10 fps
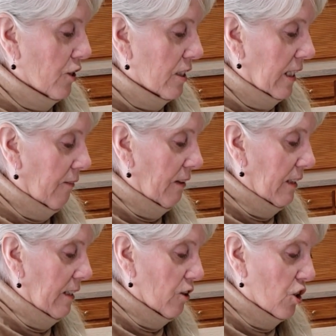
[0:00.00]
just to give it a
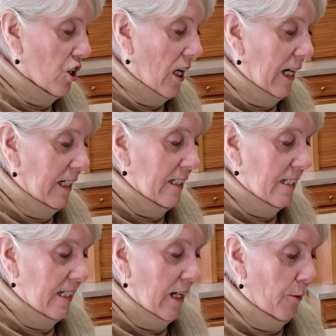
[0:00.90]
little shine and
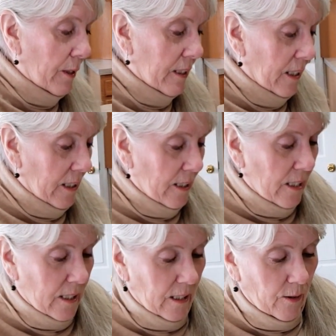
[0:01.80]
see how it
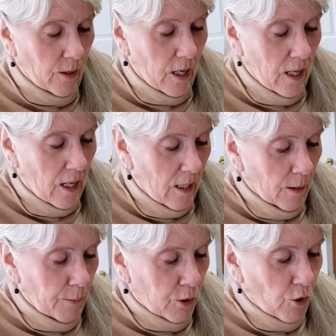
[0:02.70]
does. So
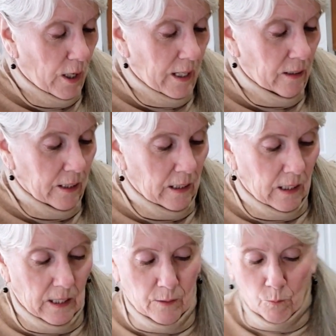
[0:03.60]
let me try a little
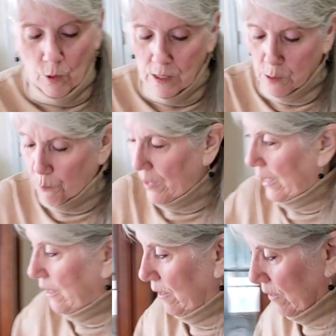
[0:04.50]
on one
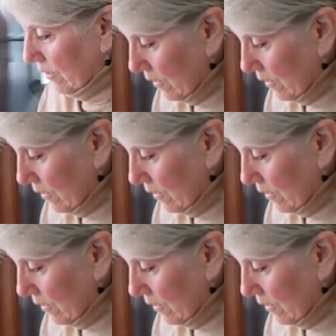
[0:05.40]
spot here.